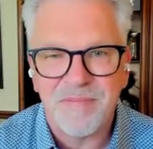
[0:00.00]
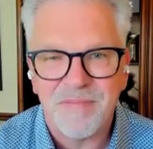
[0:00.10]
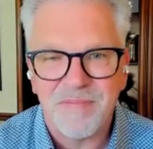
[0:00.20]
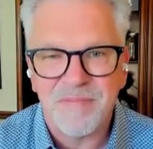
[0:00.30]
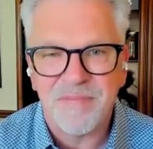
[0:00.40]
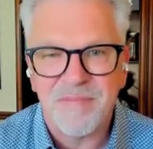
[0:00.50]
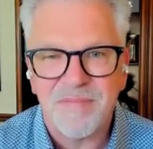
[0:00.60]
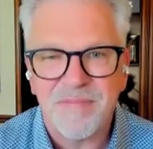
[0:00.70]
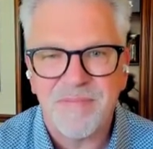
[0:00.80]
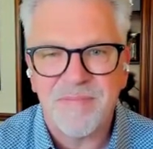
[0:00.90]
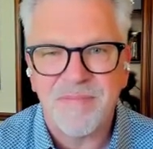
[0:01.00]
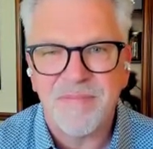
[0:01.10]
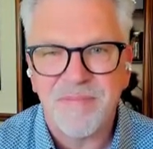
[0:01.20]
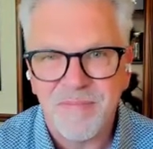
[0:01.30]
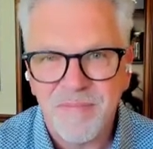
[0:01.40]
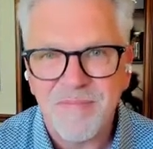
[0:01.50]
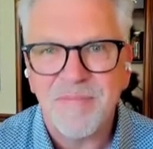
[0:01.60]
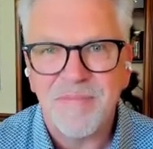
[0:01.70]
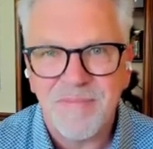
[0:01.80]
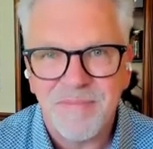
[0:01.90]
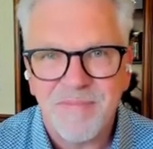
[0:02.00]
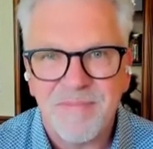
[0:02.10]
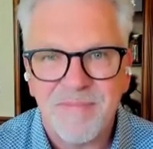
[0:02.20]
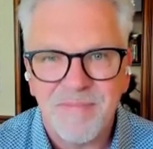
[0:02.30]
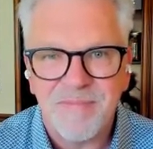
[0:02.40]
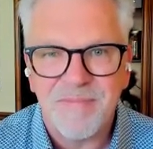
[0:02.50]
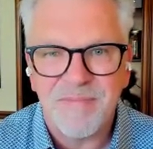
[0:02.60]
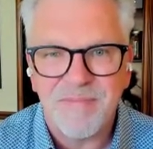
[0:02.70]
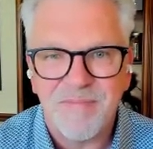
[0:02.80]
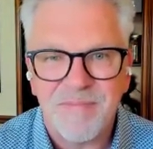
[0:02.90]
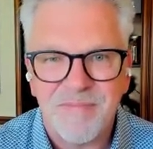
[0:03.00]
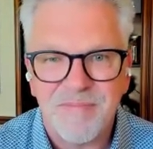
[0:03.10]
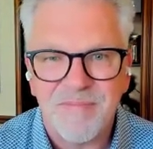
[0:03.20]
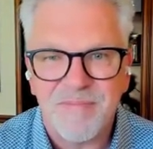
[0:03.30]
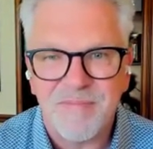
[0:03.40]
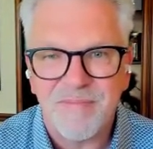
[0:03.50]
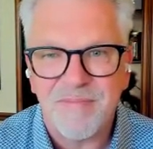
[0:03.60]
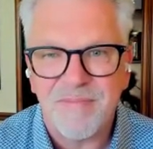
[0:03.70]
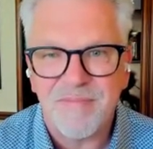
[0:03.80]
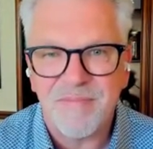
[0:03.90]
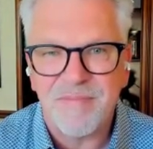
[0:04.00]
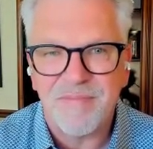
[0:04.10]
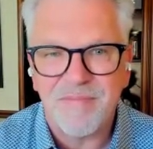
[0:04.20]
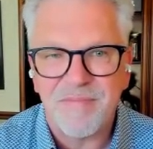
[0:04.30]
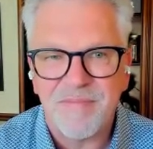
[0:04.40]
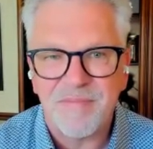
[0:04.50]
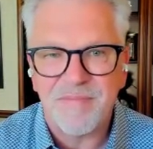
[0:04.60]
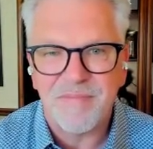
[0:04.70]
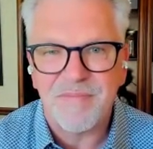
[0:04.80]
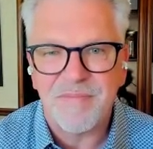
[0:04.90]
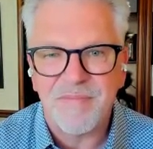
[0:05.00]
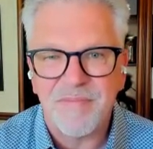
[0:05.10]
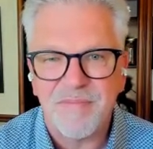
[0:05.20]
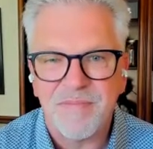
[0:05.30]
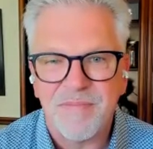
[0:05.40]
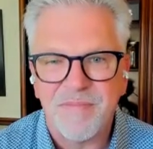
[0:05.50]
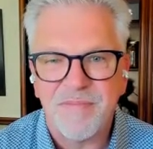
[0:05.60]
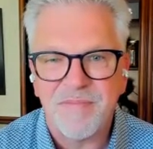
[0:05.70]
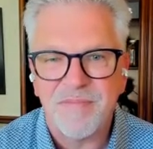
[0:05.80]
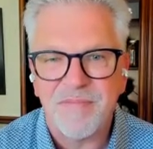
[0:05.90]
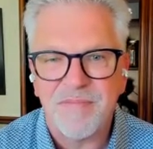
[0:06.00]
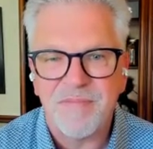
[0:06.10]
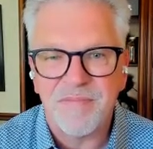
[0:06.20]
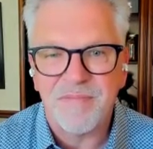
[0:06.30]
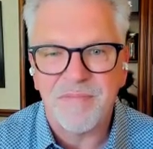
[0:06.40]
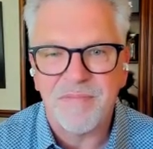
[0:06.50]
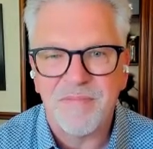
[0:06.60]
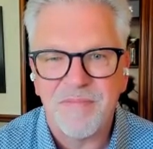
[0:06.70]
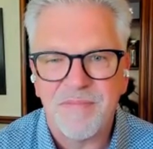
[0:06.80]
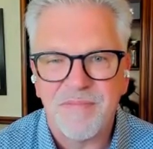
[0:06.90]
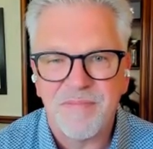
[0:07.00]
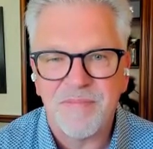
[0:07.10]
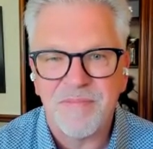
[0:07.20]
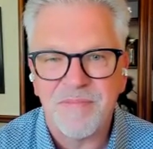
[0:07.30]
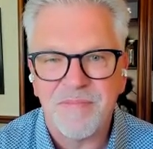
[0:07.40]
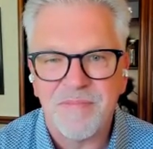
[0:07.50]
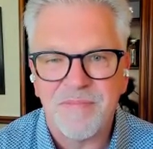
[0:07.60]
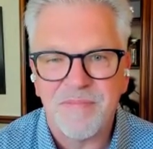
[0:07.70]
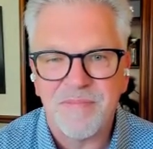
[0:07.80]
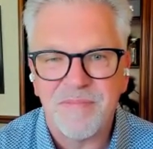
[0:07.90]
(not speaking)